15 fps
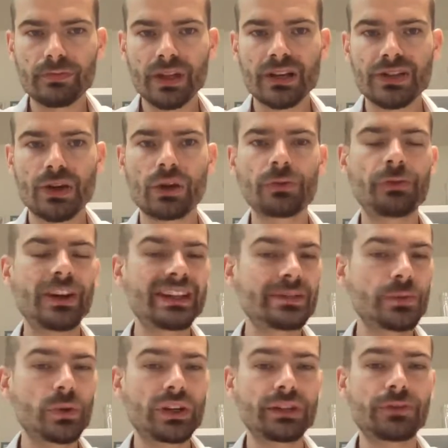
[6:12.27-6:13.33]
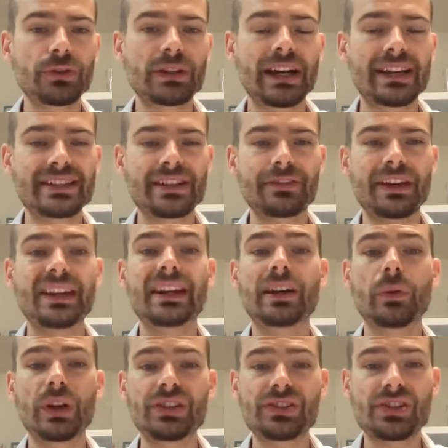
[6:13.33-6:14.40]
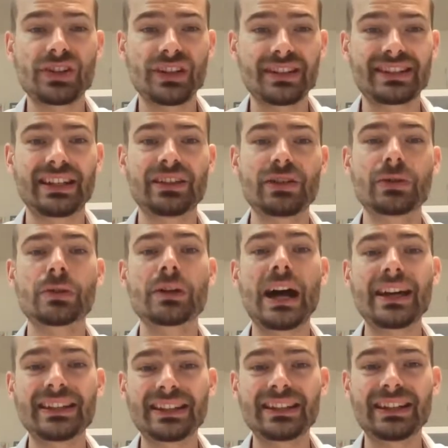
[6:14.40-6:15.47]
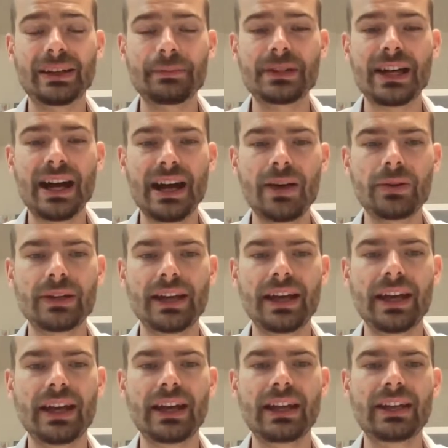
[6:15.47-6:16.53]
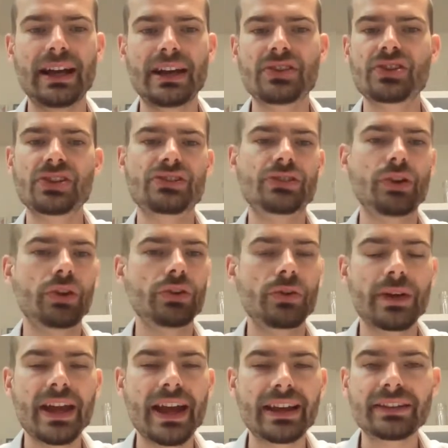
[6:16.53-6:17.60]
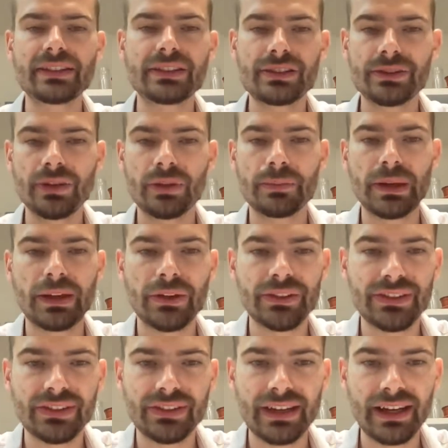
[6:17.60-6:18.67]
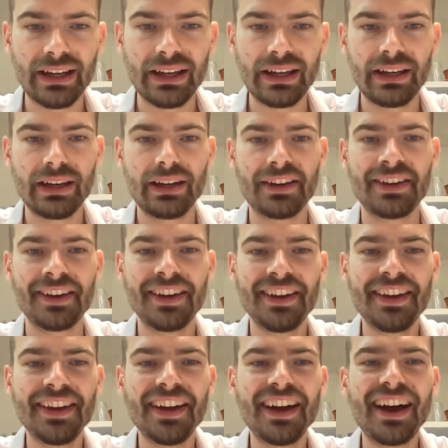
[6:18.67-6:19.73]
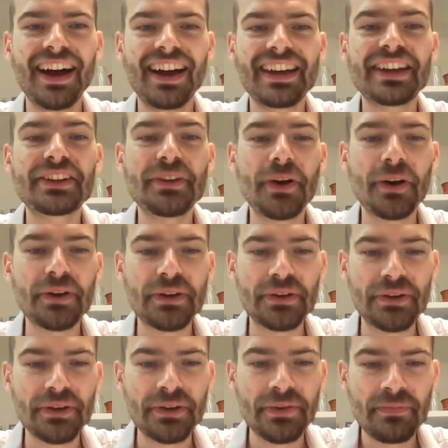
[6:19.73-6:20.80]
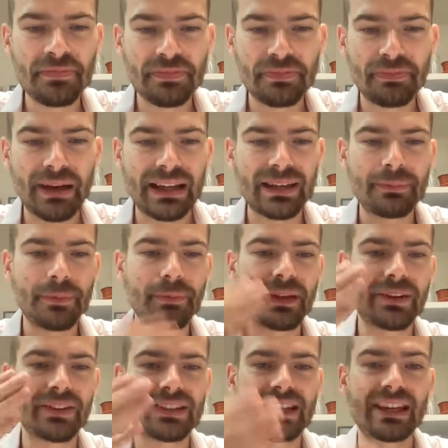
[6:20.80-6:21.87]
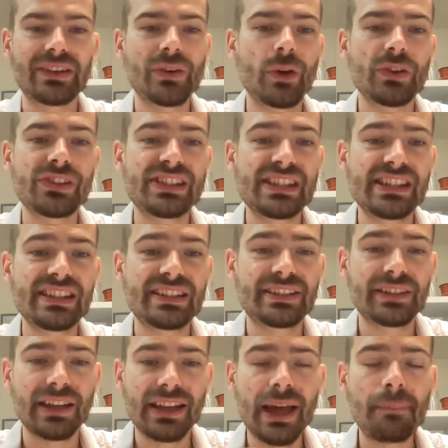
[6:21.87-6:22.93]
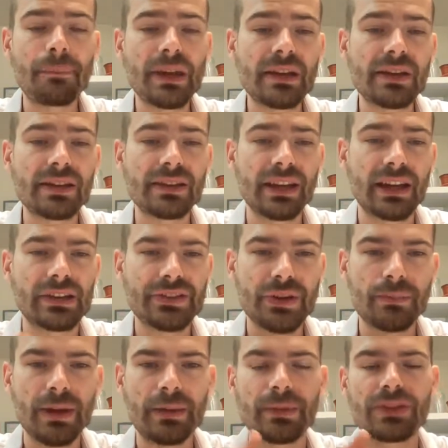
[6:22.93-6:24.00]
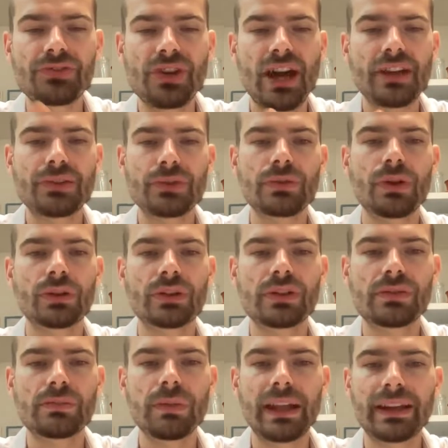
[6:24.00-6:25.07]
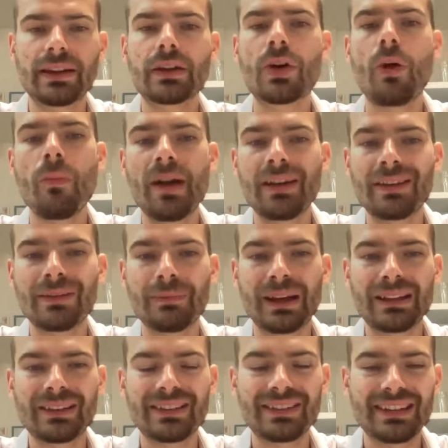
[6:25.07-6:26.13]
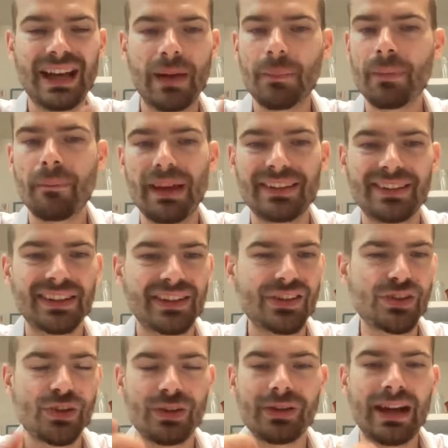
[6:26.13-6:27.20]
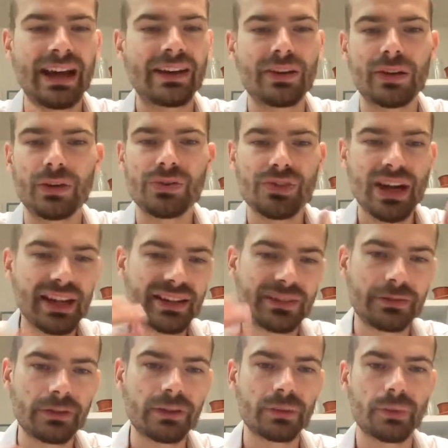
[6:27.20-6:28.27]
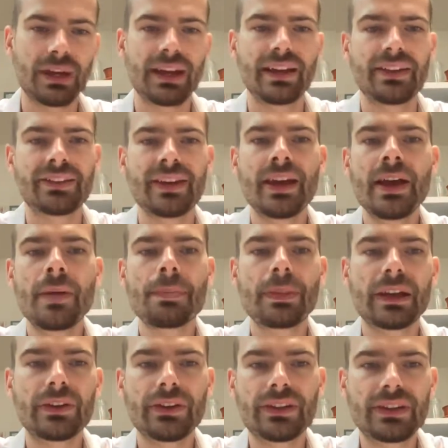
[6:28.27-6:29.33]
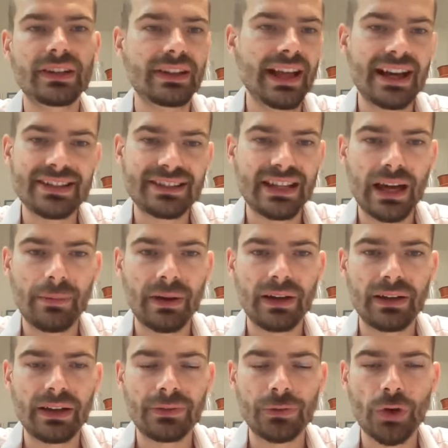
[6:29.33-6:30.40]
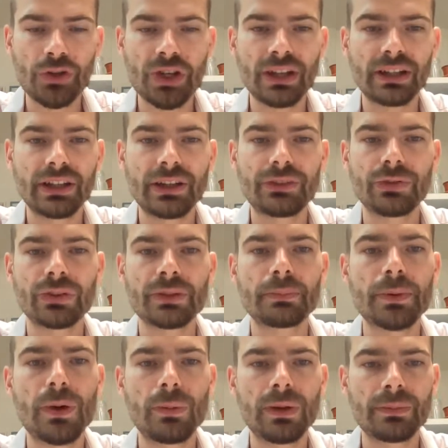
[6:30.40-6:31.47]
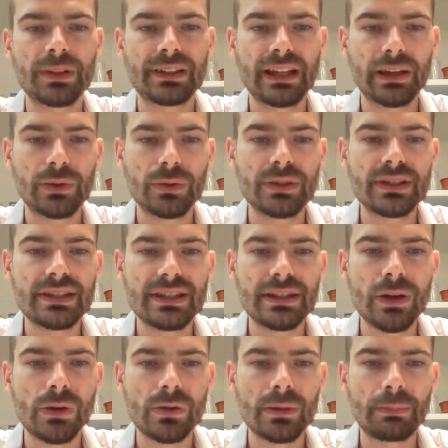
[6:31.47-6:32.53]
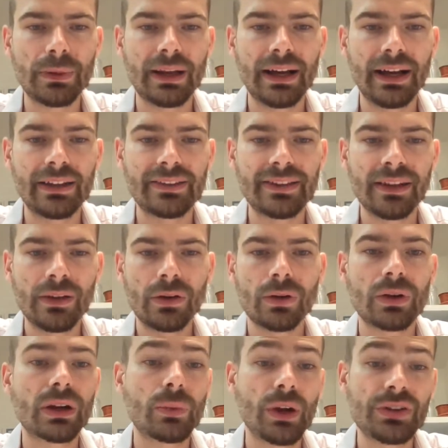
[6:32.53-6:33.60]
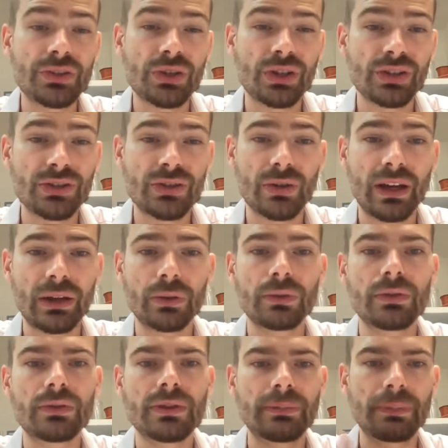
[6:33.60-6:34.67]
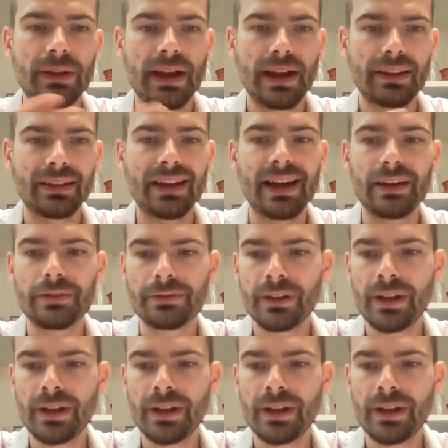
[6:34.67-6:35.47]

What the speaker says: So on Facebook, if you guys have any questions and you're writing them down and I just don't react, it's not because I ignore you, but because I don't see it appearing there. So maybe try to not like comment, but type a message, or I don't know, try different ways. Because the last time, unfortunately, this was a problem that I couldn't see your replies or questions, so I couldn't reply live.